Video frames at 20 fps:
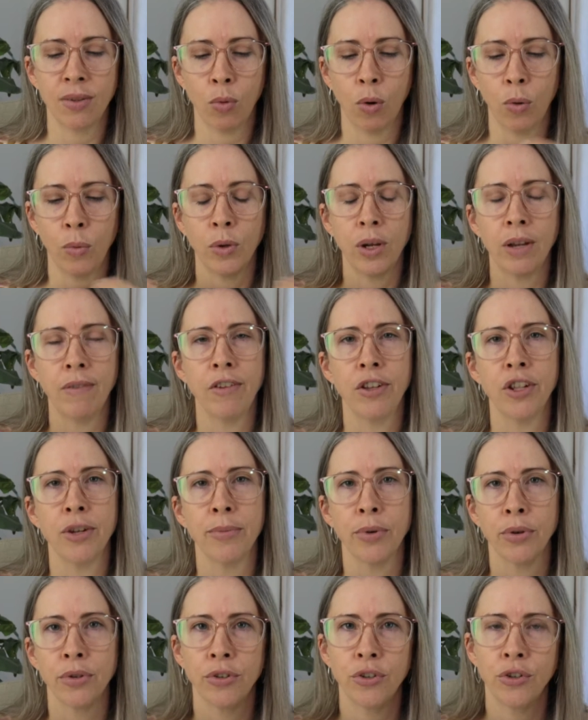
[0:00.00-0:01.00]
what will give you the
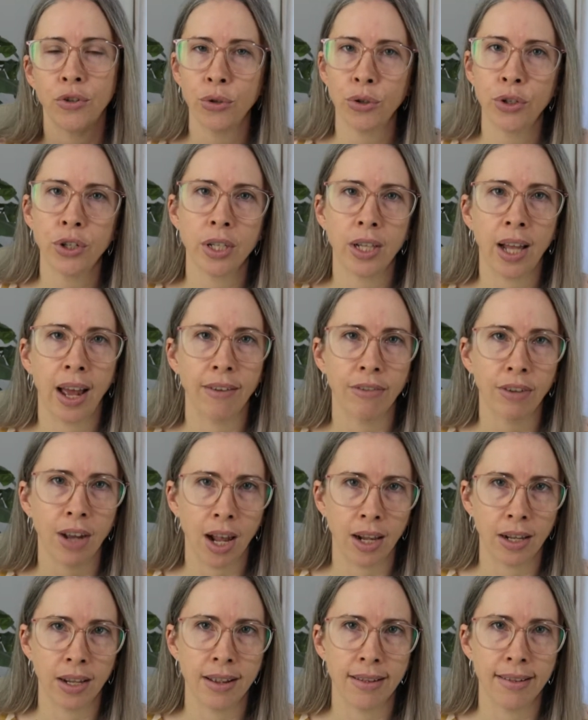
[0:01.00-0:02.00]
most true to life
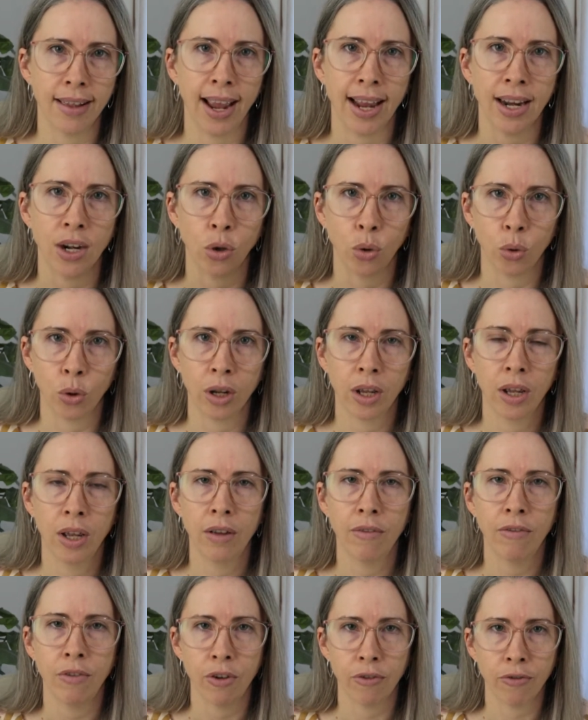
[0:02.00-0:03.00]
colors and look
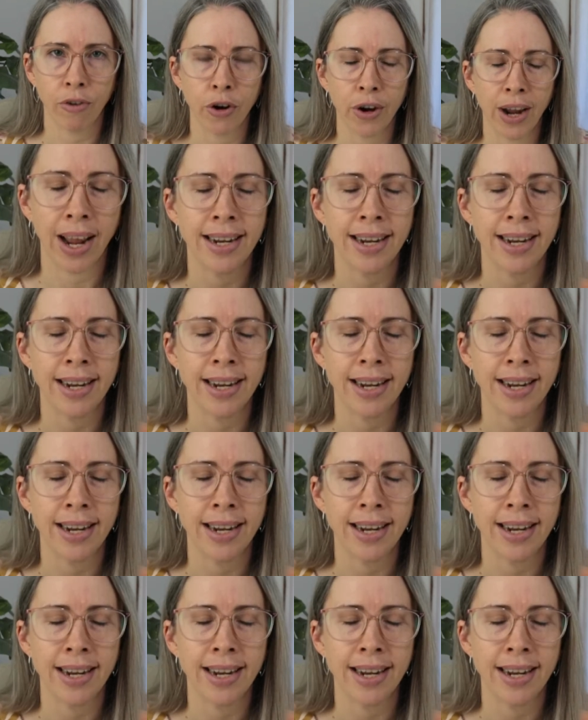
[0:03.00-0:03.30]
for your photo.